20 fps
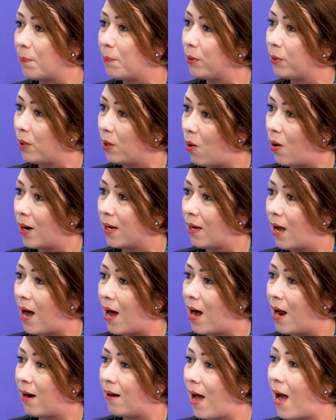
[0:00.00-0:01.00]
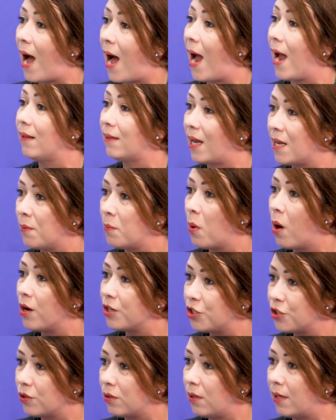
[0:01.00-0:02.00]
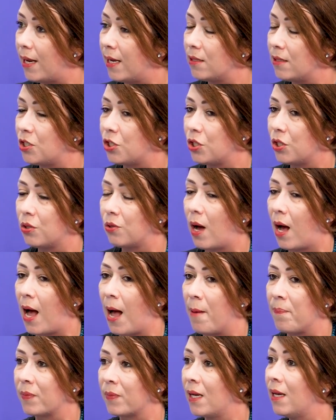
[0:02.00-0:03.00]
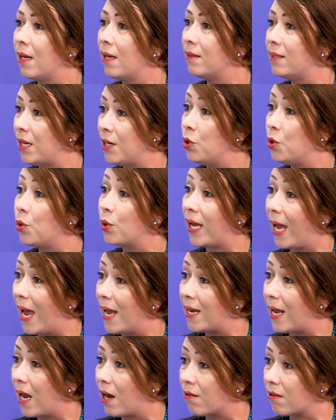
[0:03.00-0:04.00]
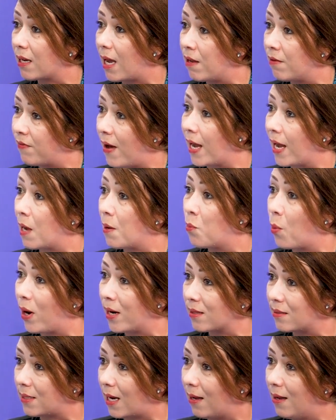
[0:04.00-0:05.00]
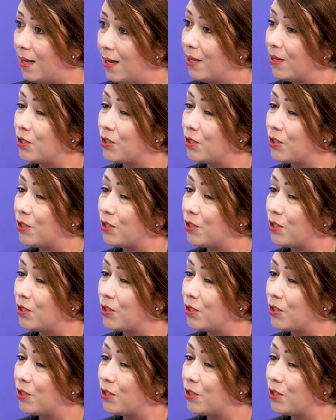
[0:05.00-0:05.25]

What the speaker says: deployed our Highline module into the Neuquén area in Vaca Muerta.